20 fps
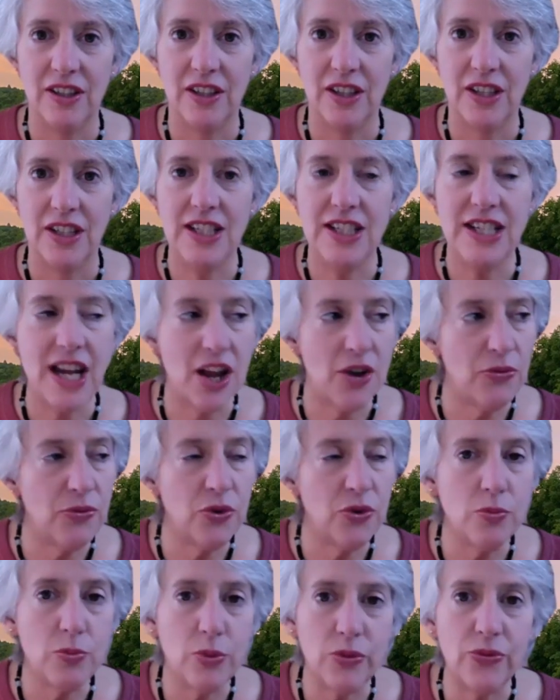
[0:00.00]

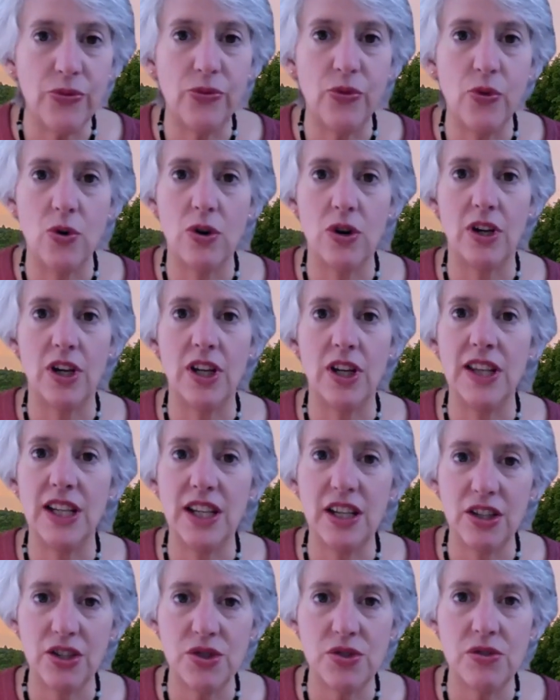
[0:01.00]
Never before in the
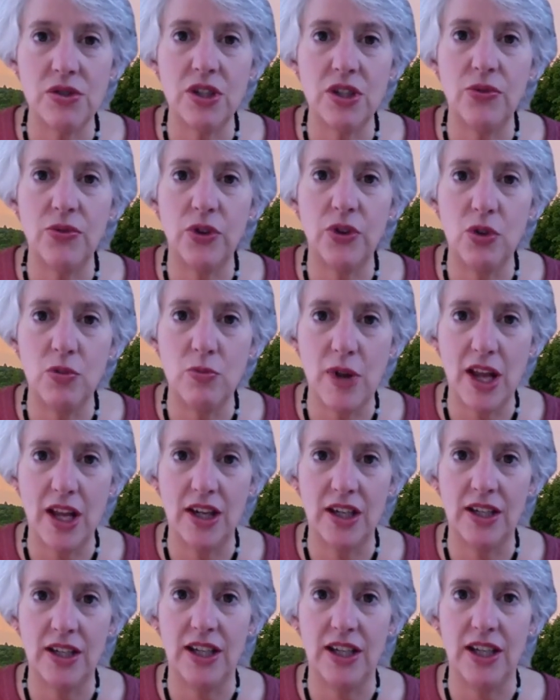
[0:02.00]
history of
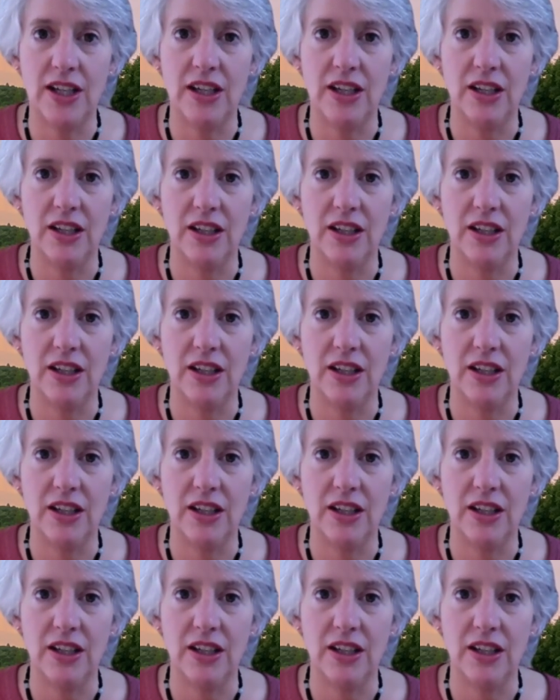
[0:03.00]
humanity